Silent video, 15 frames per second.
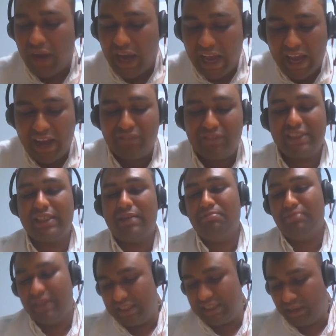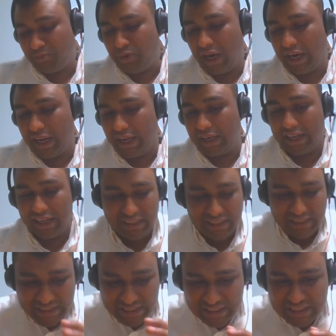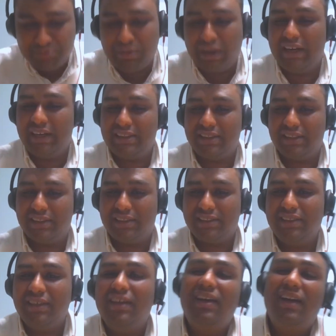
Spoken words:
I have this amazing product and this is my research,